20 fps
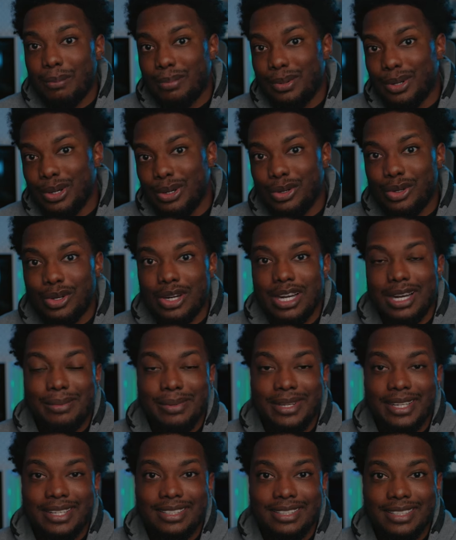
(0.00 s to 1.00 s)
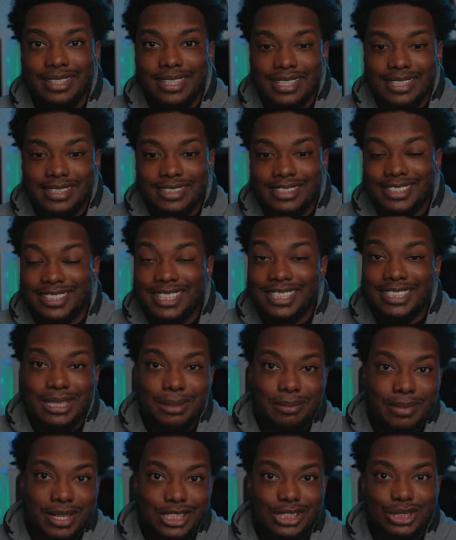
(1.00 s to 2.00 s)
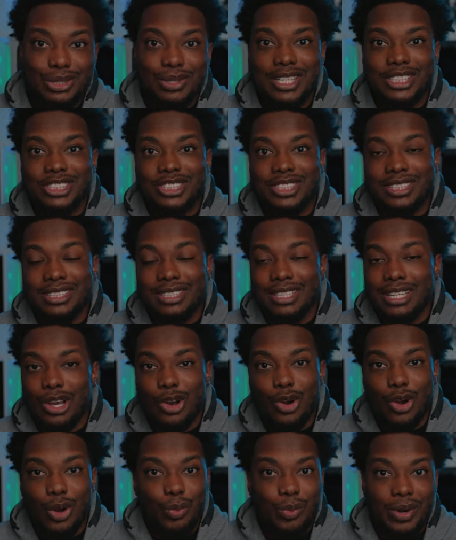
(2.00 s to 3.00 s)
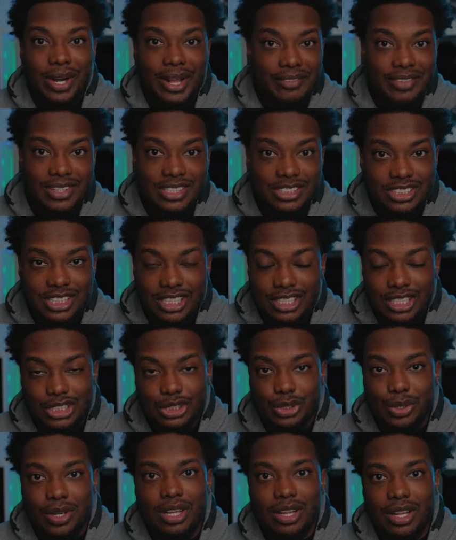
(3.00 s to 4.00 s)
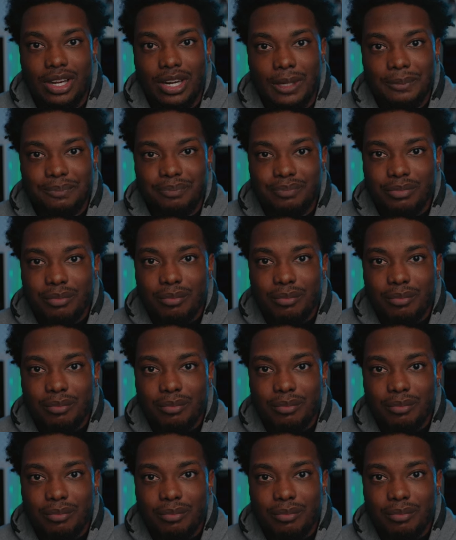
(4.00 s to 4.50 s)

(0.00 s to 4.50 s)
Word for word: programming, sys administration, or whatever it is that they're trying to learn.